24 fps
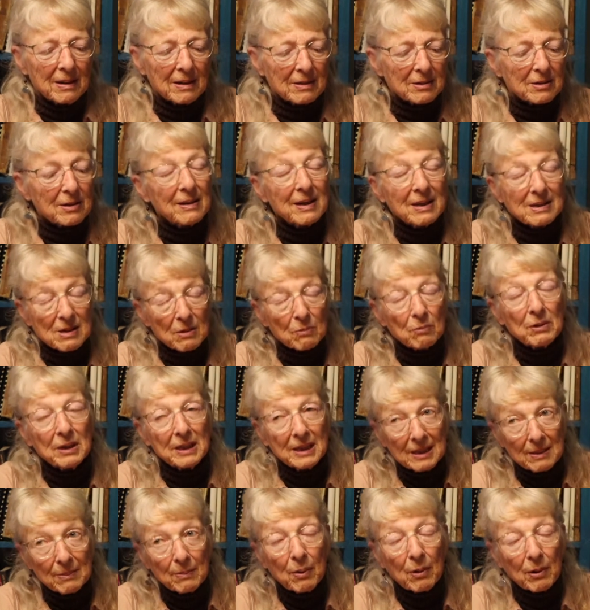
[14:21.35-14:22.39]
So that's a
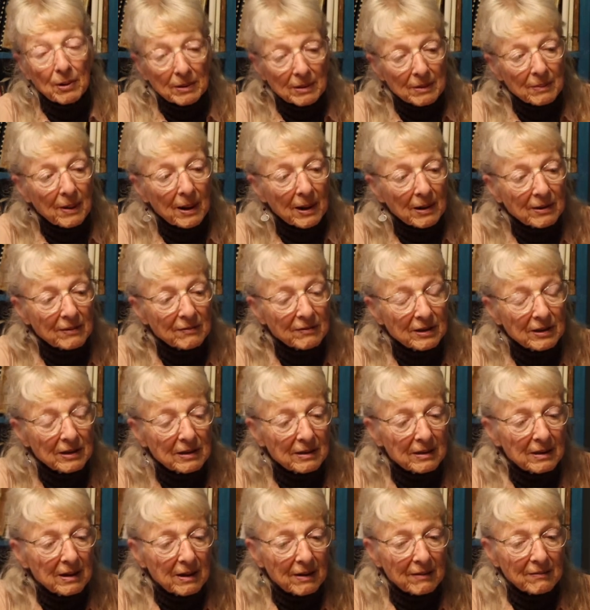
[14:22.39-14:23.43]
really important part of
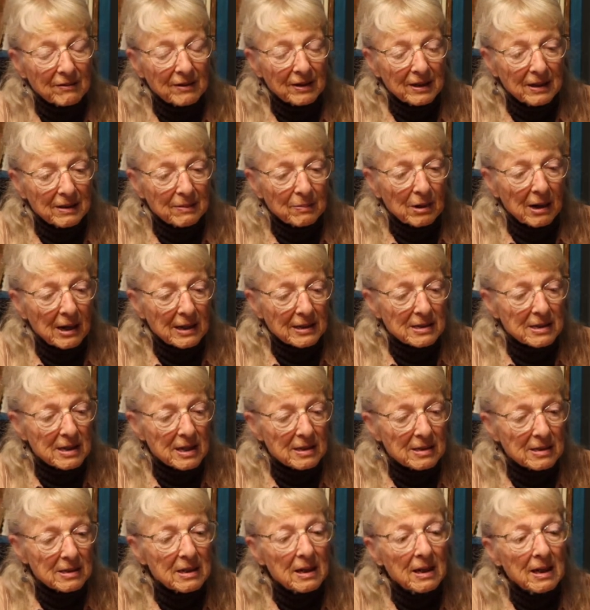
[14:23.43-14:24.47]
the
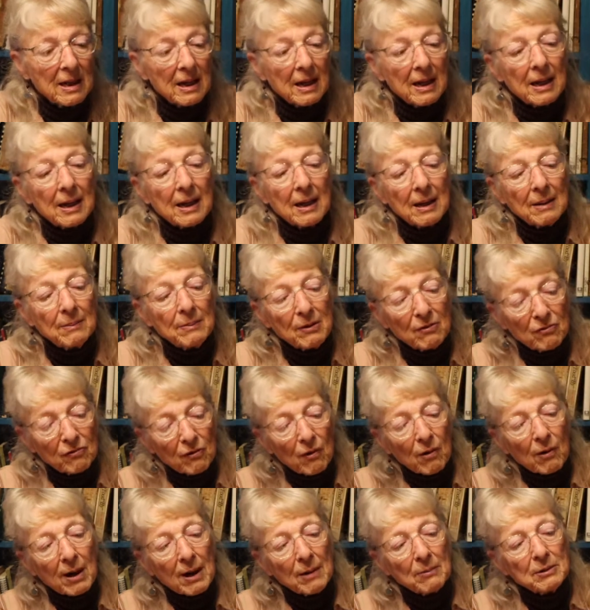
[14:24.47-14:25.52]
process. And
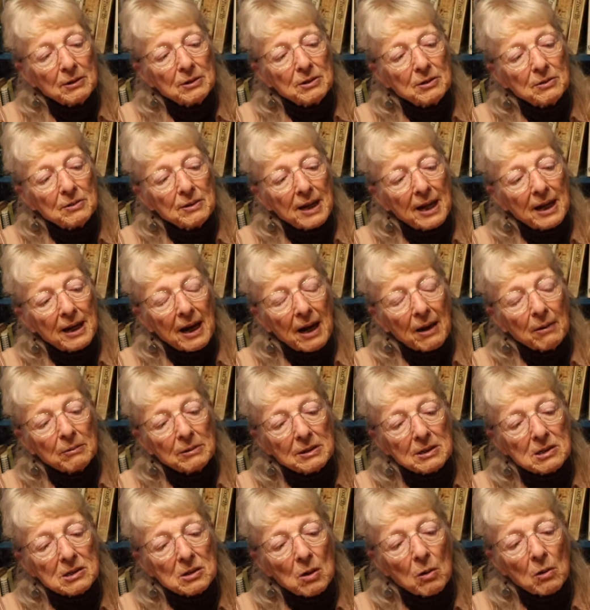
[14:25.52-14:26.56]
before I would do that, I
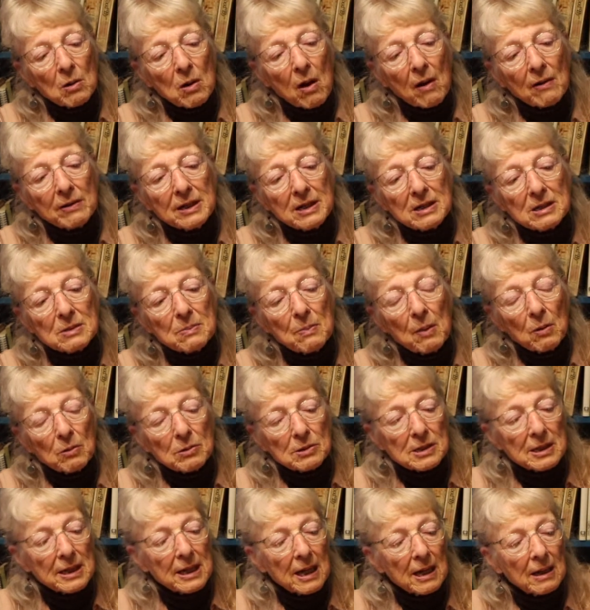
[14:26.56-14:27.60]
would soak all these
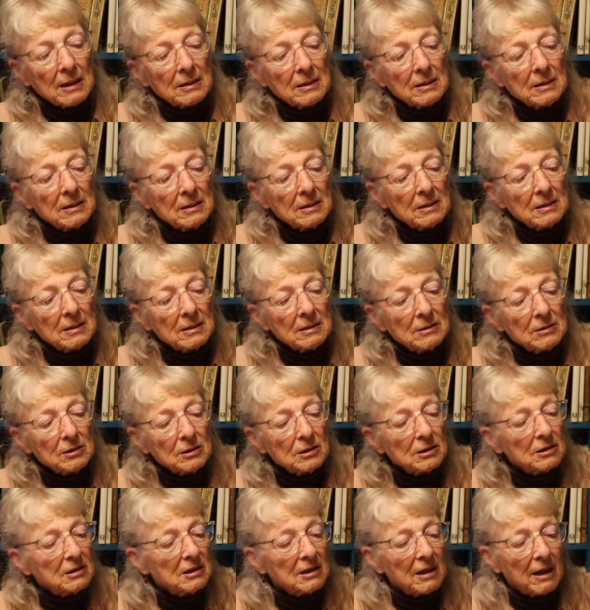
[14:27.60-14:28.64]
spokes again.
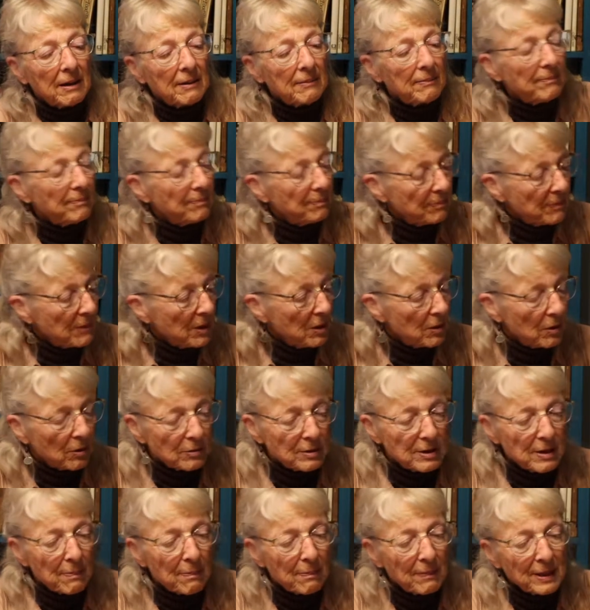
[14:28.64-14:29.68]
Just
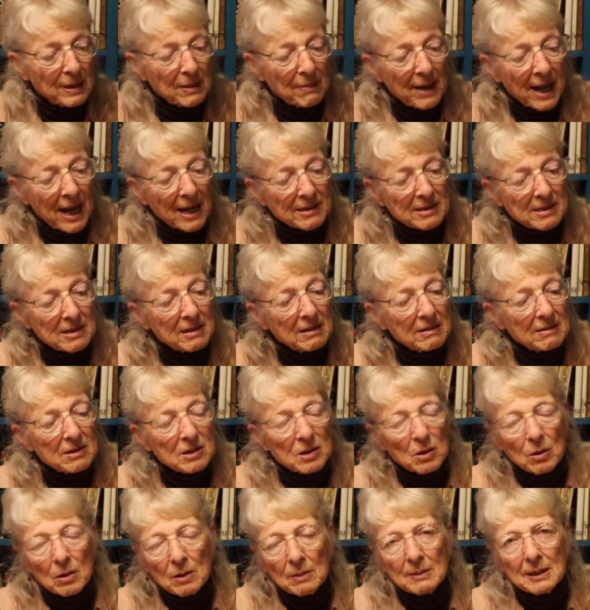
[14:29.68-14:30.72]
dip them in the basket and
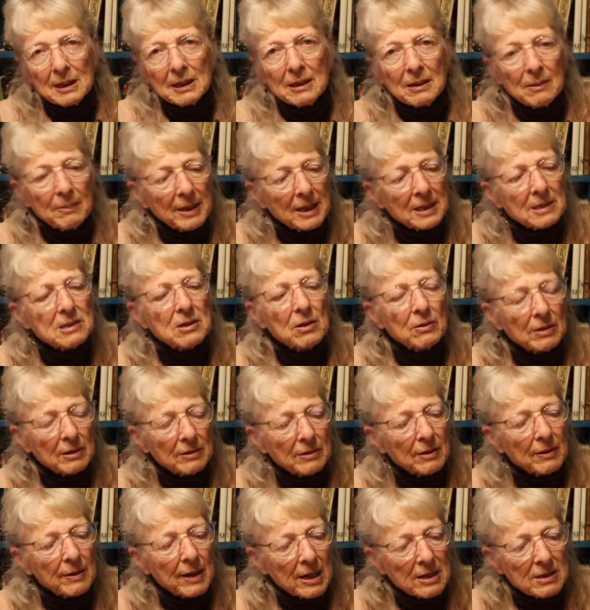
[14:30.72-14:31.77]
soak them a little bit so that
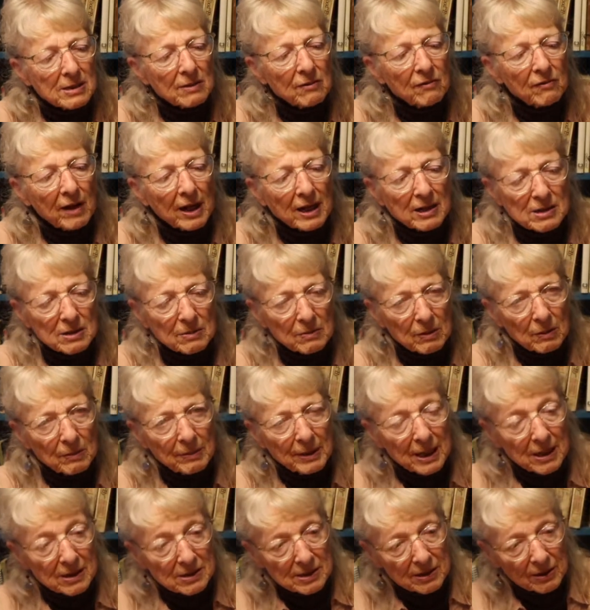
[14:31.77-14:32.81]
they're nice and flexible,
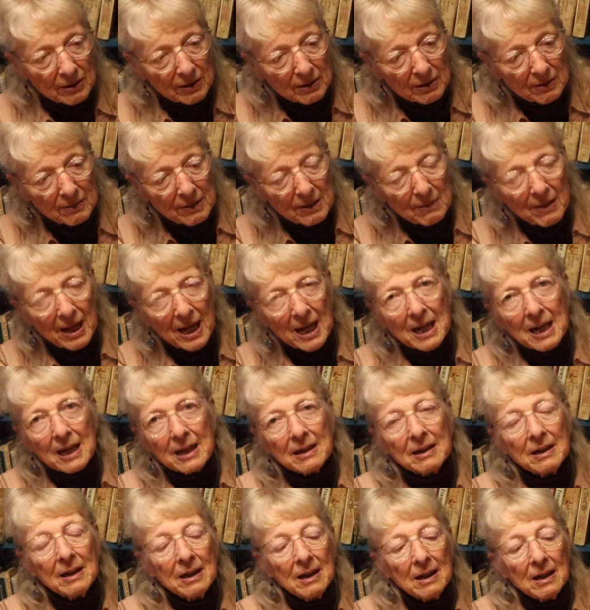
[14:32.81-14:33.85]
because they're going to be
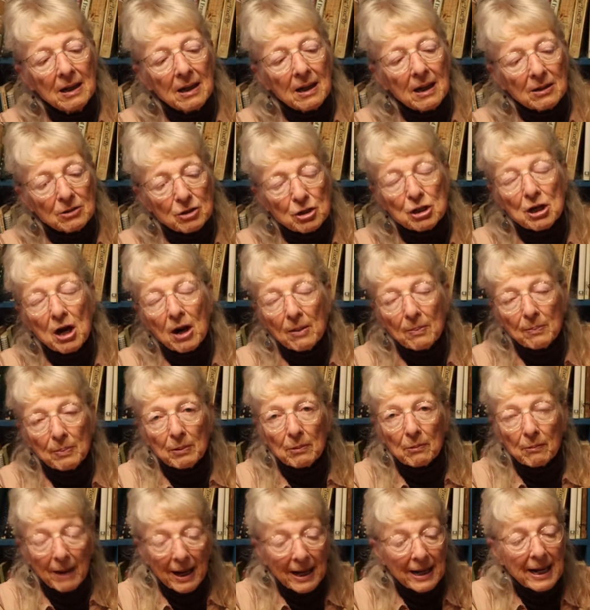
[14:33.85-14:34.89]
making a sharp
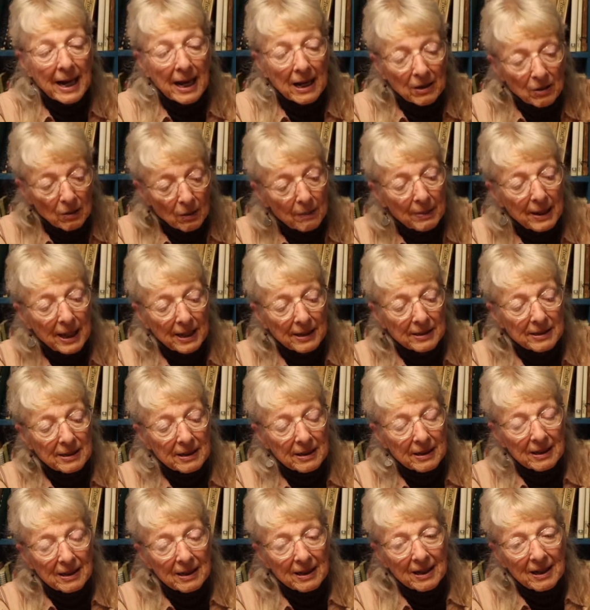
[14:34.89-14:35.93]
right angle bend,
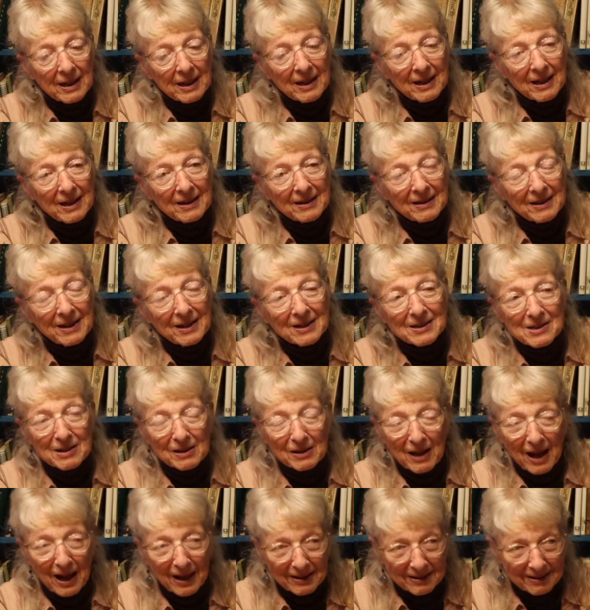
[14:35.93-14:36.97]
and it's a
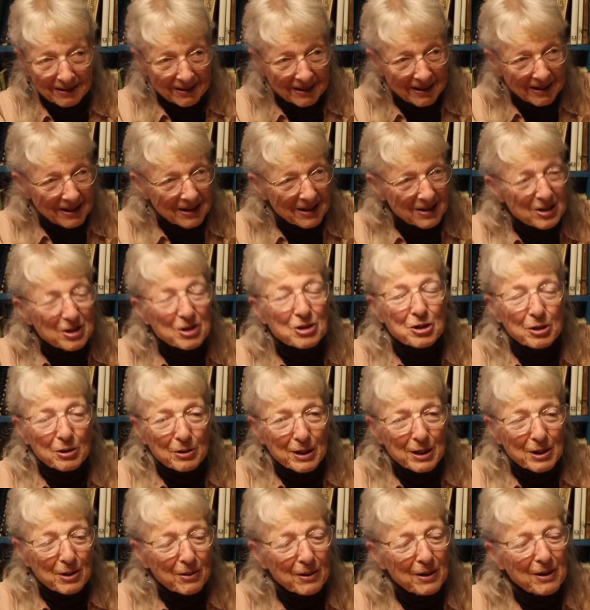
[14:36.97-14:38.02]
lot
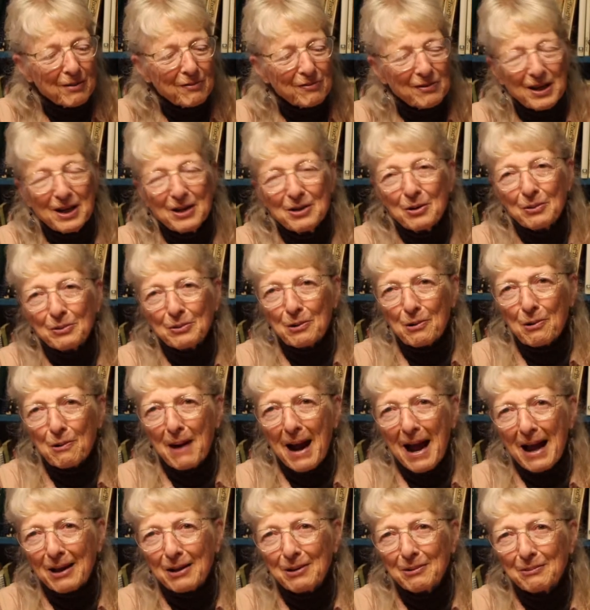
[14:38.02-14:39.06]
sturdier if they don't
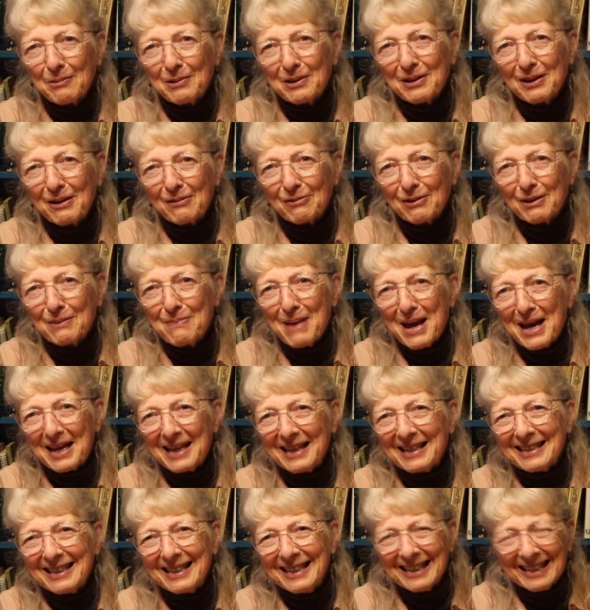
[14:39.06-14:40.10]
crack with every
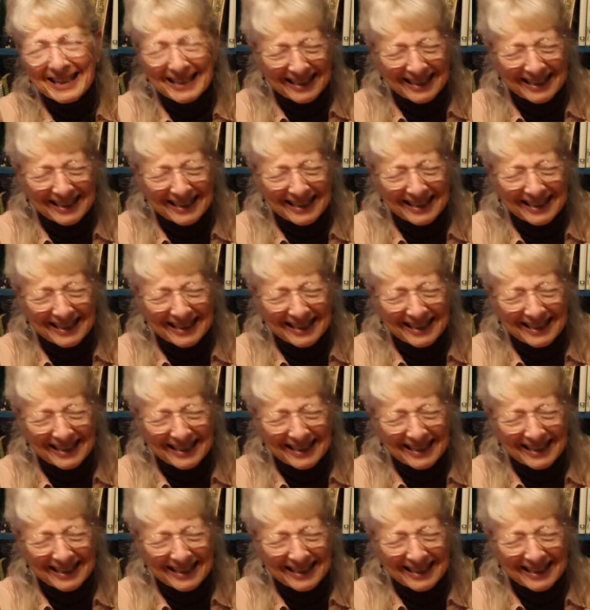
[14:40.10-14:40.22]
bend.